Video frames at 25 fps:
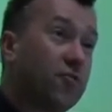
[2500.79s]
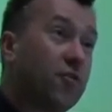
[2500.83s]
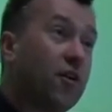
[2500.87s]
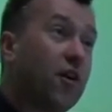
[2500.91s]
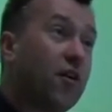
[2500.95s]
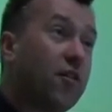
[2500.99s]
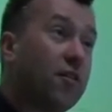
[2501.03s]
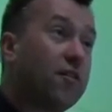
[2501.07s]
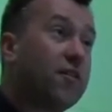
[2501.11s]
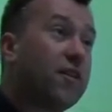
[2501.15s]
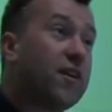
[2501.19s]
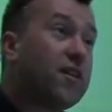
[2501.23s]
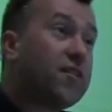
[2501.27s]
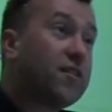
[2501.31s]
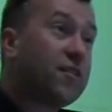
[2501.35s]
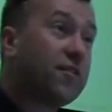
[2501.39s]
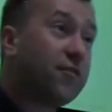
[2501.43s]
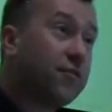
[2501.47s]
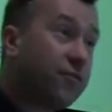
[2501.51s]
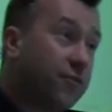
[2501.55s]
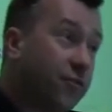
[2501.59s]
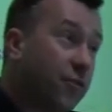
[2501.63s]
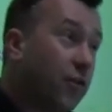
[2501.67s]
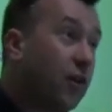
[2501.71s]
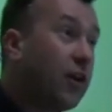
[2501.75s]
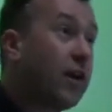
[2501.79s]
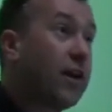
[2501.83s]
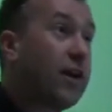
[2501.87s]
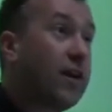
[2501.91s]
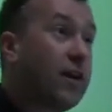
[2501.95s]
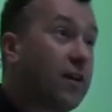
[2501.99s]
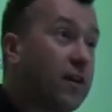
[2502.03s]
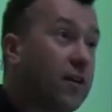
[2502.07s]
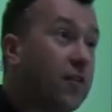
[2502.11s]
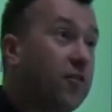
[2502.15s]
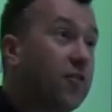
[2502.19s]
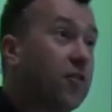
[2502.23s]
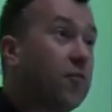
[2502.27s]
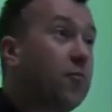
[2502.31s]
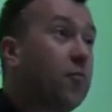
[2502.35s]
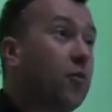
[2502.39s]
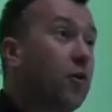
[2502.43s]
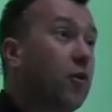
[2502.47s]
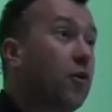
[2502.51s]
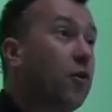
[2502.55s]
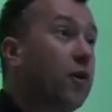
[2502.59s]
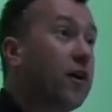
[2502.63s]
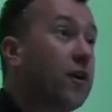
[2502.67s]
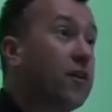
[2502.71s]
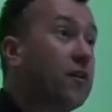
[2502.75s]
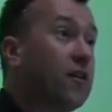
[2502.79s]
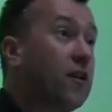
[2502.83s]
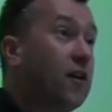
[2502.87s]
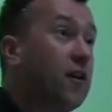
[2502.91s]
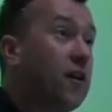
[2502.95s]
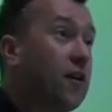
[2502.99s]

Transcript: rather than is it fully deployed